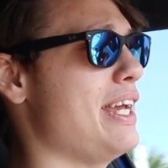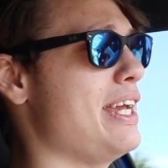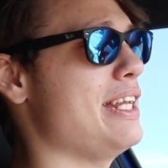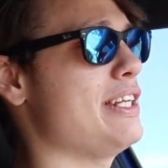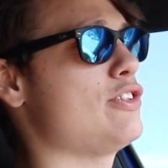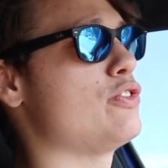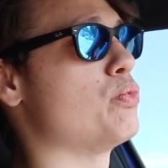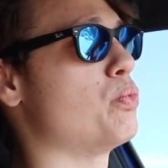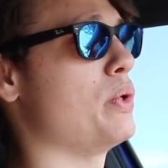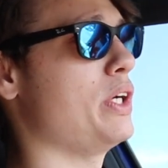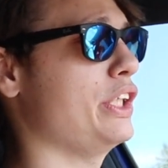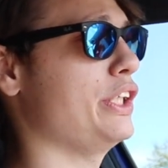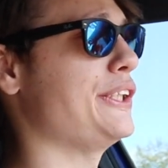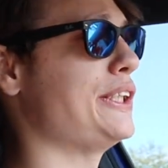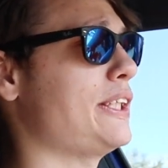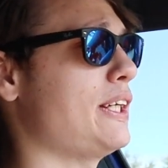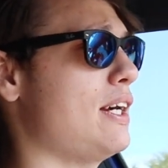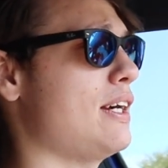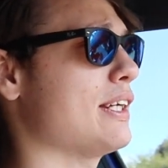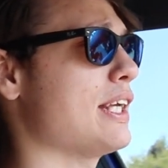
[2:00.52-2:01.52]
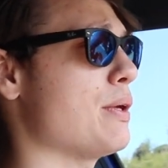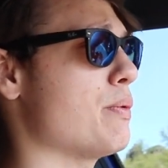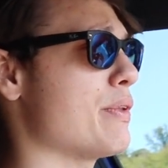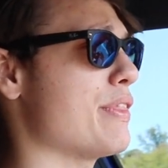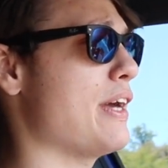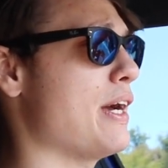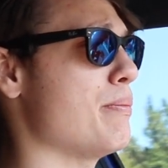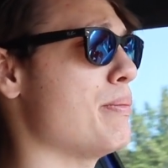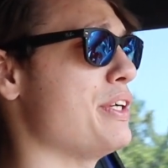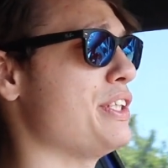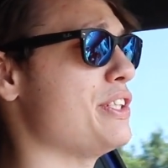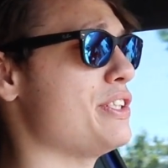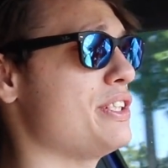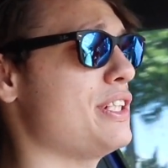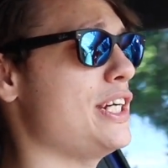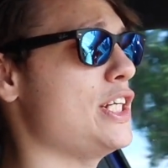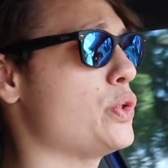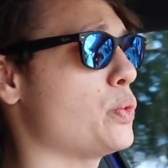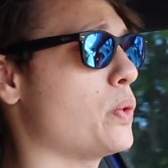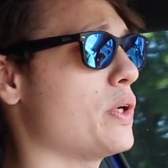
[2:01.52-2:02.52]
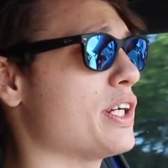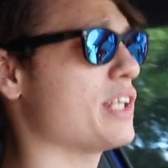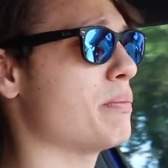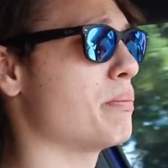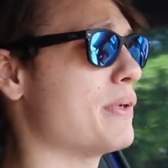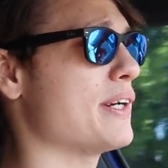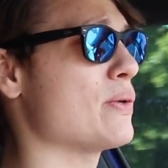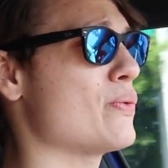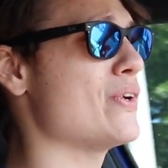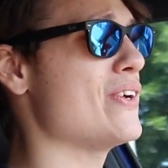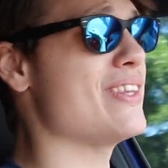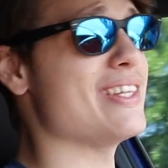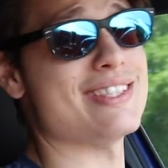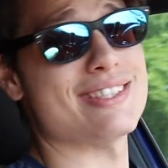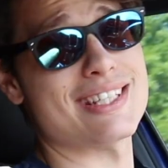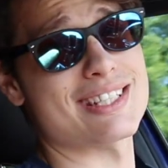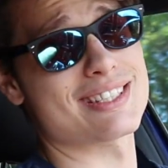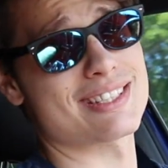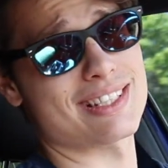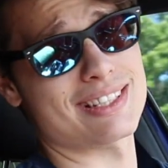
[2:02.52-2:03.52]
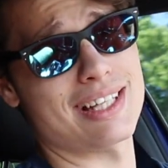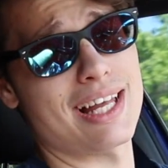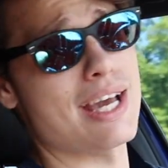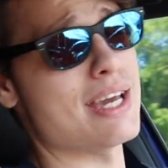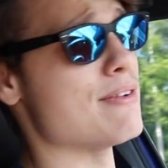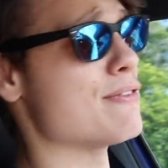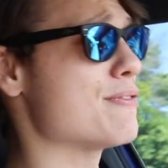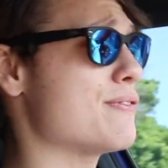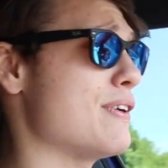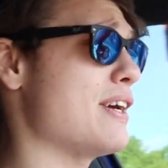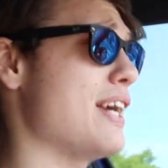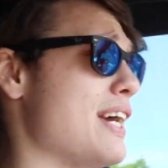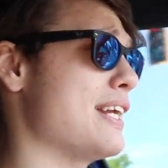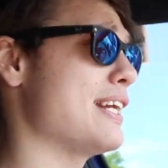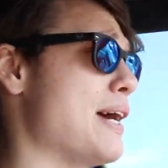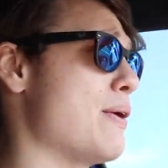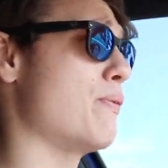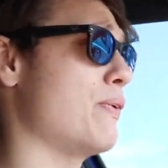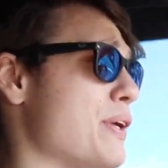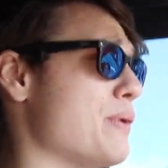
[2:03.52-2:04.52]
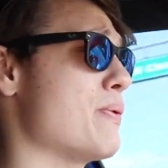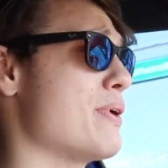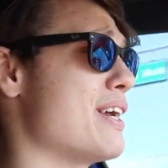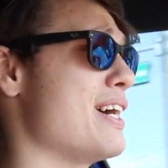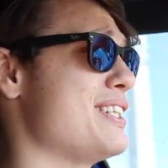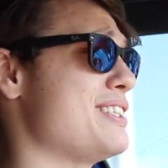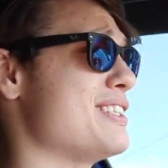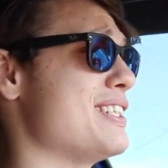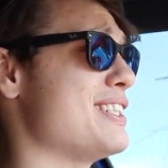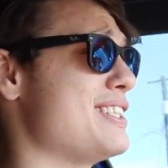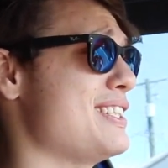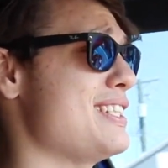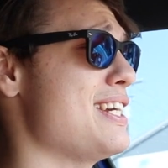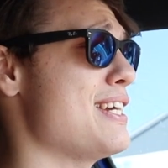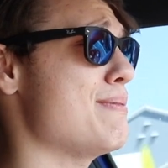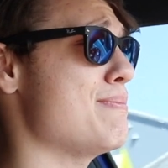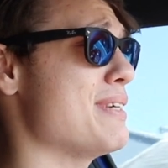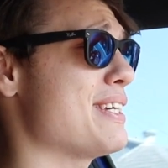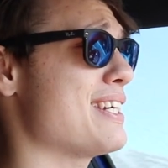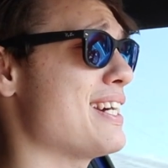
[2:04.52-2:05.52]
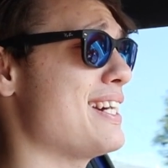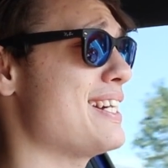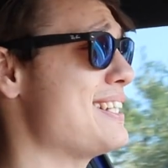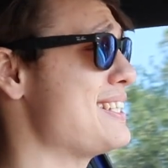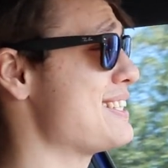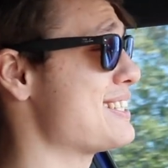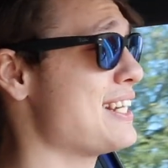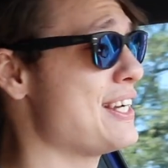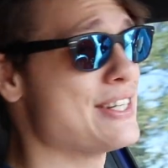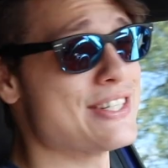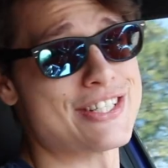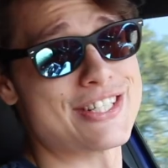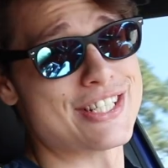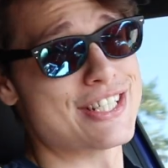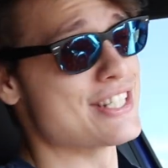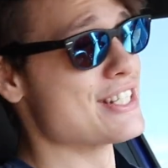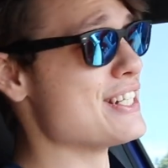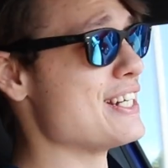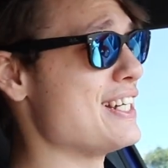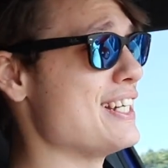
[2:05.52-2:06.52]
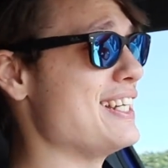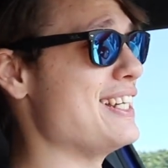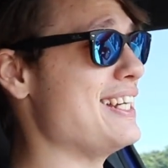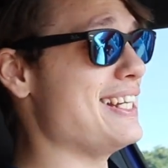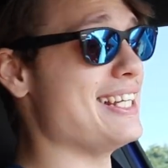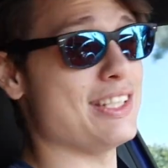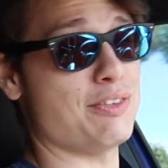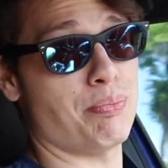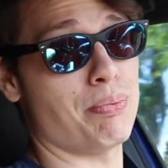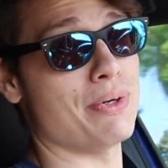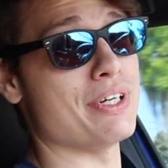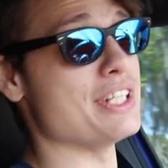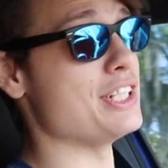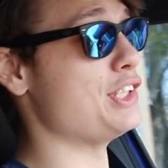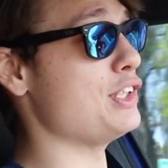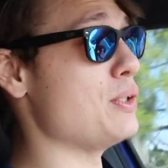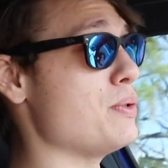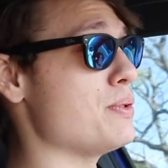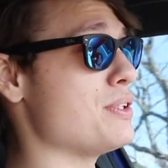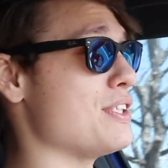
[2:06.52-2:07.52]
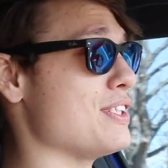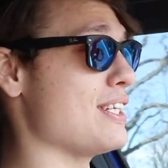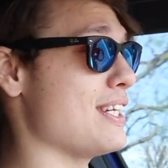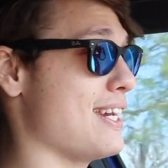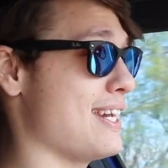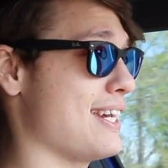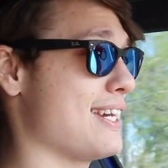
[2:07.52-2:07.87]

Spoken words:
it's really shocking with how much a stage 1 can bring one of these things to life, and I really want Hudson to see it because it's pretty juicy.